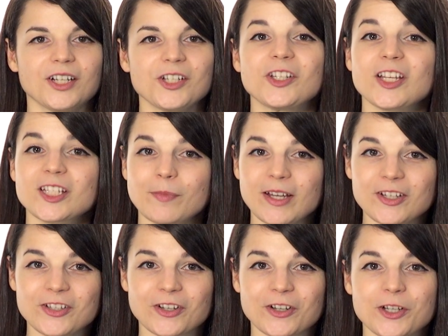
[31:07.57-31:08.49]
Just make
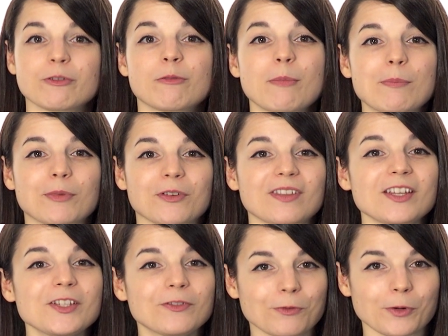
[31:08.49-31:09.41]
sure to remember
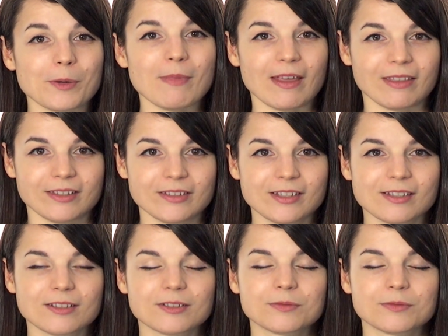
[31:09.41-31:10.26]
these 4 methods.